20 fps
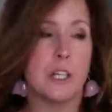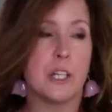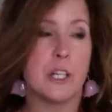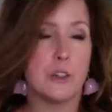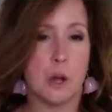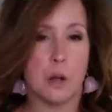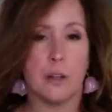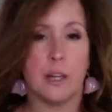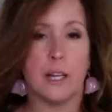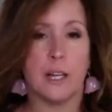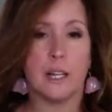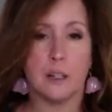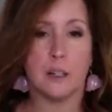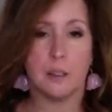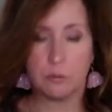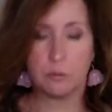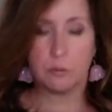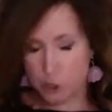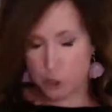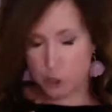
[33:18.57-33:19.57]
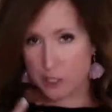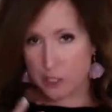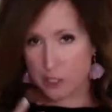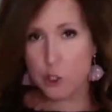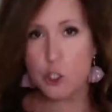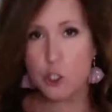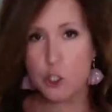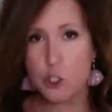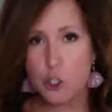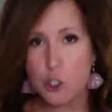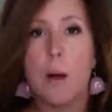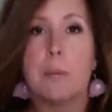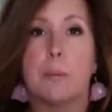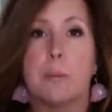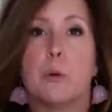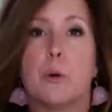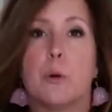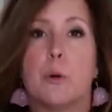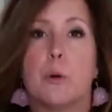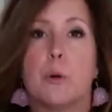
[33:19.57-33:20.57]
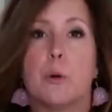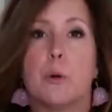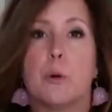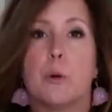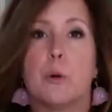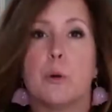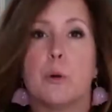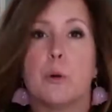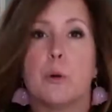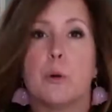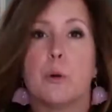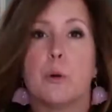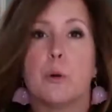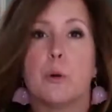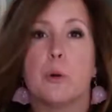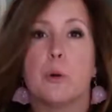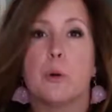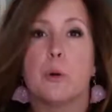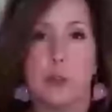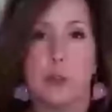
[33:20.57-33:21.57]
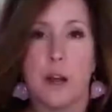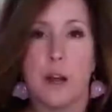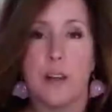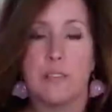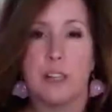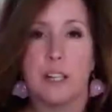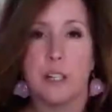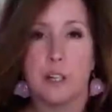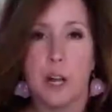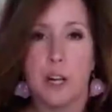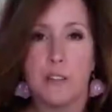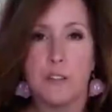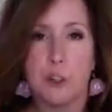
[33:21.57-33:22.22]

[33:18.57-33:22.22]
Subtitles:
Like, you don't like just show up and pull your camera out and start photographing.